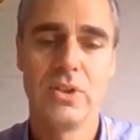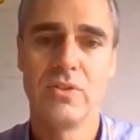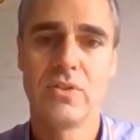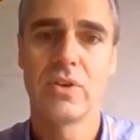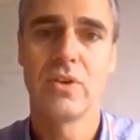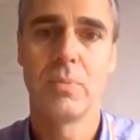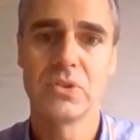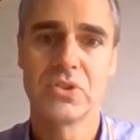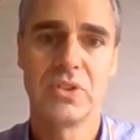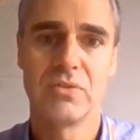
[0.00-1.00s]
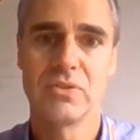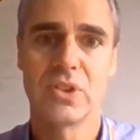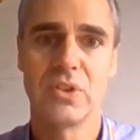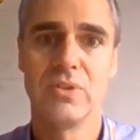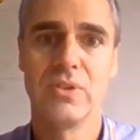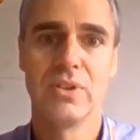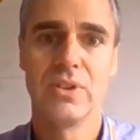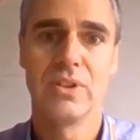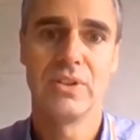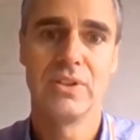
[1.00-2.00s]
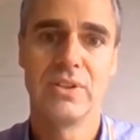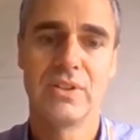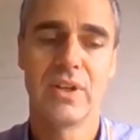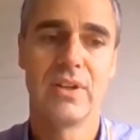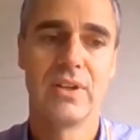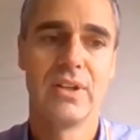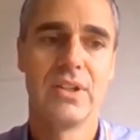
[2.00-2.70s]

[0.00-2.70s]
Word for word: you've got a positive result and uh,